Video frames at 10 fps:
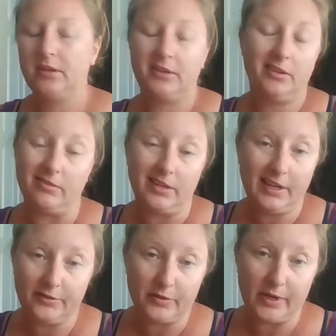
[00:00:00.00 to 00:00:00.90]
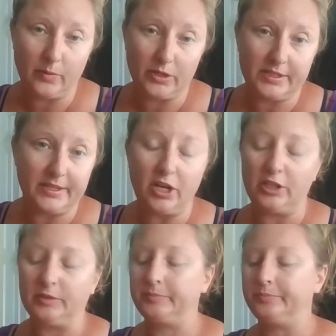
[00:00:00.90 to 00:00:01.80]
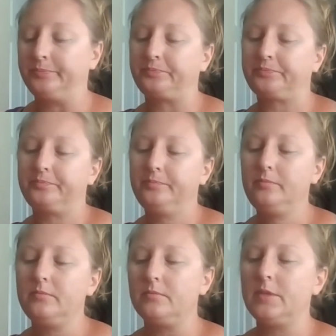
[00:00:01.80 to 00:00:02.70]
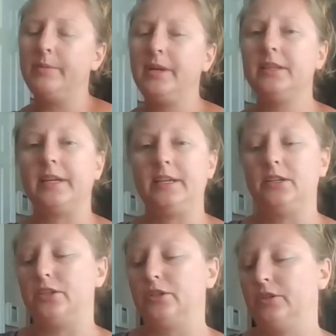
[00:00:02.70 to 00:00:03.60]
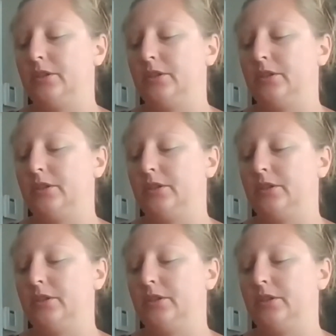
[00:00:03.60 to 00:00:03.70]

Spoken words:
You don't have to write words at all, but I'd like you to.